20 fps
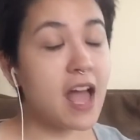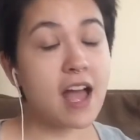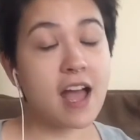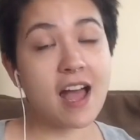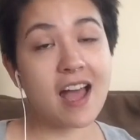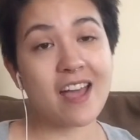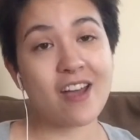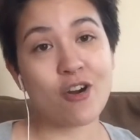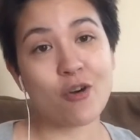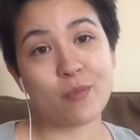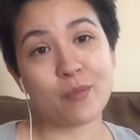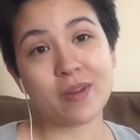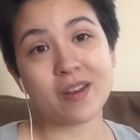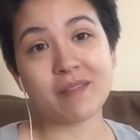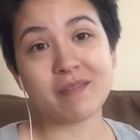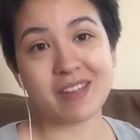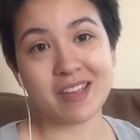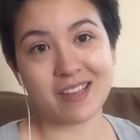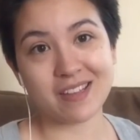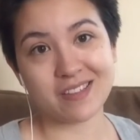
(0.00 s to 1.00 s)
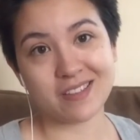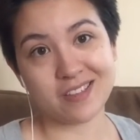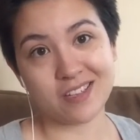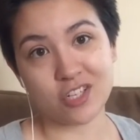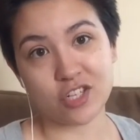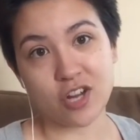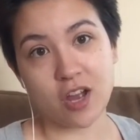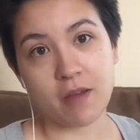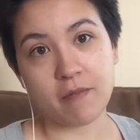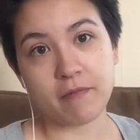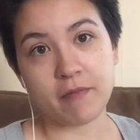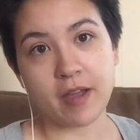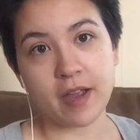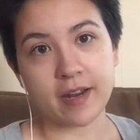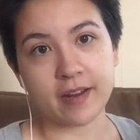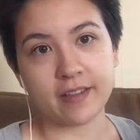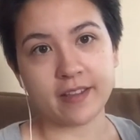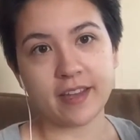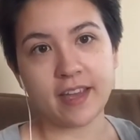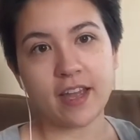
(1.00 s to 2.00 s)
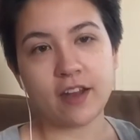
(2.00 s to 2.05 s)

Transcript: I opened my Etsy shop finally.